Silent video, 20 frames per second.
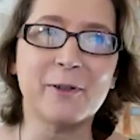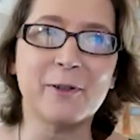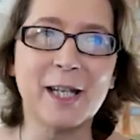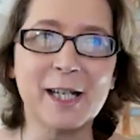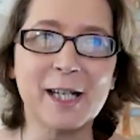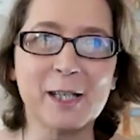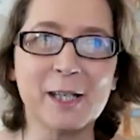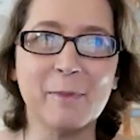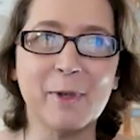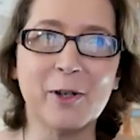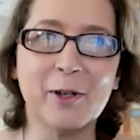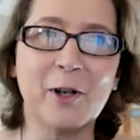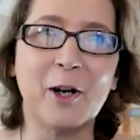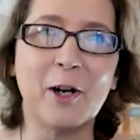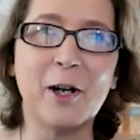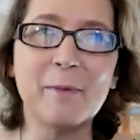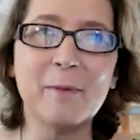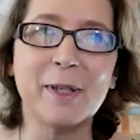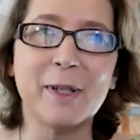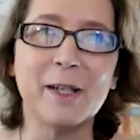text me or
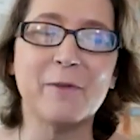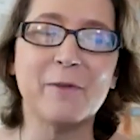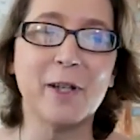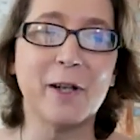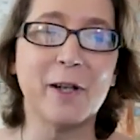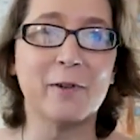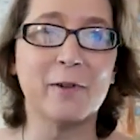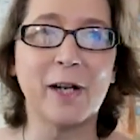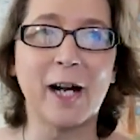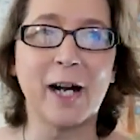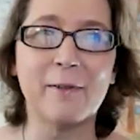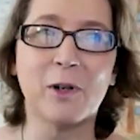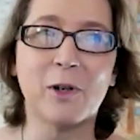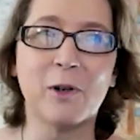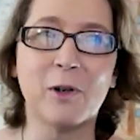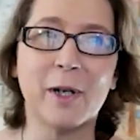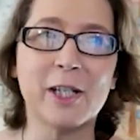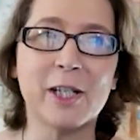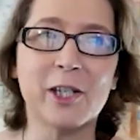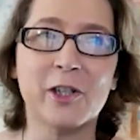call me if you ever have a
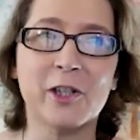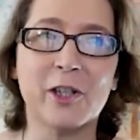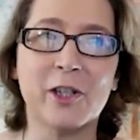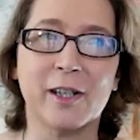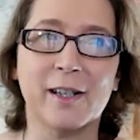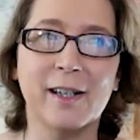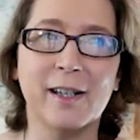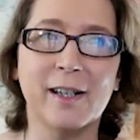question.